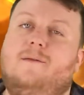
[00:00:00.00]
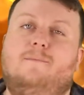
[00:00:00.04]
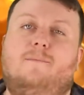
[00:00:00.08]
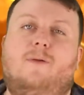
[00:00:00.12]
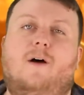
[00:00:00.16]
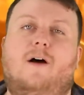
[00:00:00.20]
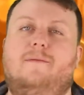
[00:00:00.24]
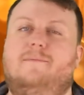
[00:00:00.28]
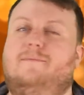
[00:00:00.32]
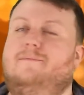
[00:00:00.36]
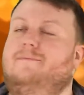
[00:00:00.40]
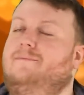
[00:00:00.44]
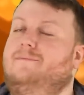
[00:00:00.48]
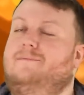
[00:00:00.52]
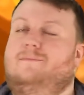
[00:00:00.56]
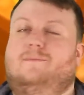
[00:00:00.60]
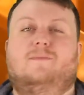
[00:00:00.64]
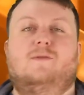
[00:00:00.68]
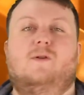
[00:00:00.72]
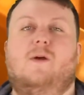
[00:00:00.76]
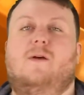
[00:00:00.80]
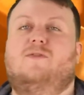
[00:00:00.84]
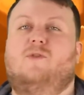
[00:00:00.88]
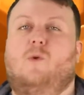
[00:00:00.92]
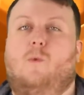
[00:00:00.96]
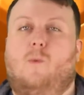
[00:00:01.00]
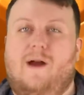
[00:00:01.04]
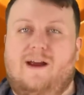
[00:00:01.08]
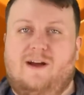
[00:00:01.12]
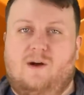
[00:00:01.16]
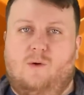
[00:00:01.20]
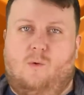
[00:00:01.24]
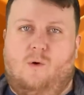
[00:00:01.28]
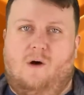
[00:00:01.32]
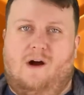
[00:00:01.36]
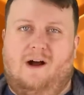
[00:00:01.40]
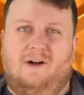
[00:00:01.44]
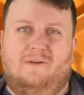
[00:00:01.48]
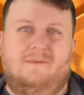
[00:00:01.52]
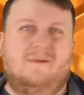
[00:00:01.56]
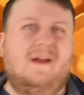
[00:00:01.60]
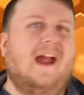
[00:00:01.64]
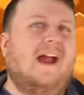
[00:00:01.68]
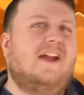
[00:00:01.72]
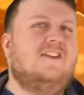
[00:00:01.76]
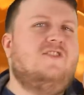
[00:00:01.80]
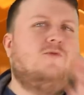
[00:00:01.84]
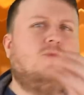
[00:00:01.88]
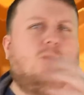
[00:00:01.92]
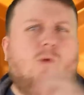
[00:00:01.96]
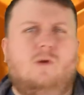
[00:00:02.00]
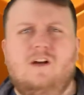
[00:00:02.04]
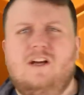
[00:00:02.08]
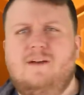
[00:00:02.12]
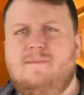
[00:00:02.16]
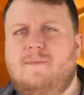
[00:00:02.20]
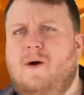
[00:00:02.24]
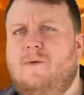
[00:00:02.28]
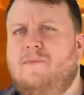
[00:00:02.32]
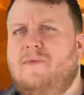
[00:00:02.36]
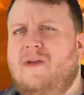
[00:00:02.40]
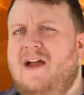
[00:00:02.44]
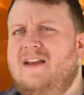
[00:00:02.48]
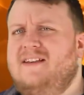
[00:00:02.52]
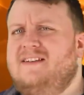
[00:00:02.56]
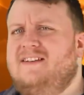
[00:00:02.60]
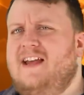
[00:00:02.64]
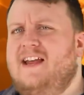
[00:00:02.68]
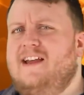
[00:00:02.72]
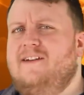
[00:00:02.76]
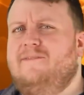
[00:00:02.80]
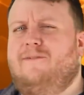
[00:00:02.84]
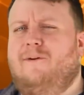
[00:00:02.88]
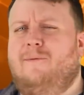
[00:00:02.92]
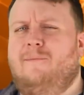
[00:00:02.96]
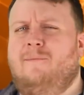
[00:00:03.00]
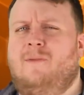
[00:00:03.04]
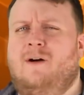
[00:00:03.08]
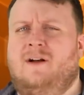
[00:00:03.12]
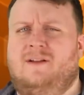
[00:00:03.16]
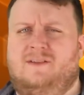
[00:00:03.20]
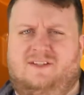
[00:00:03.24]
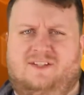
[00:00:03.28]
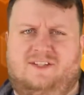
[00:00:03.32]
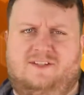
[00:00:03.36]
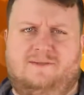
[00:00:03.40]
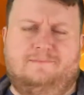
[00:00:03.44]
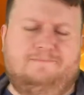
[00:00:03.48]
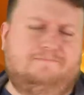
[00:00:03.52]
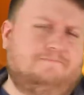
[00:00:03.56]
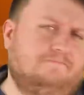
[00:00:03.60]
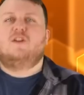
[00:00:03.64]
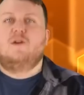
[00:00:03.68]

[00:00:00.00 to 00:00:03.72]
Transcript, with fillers: but you have to wait a while, and you worry about that day for months.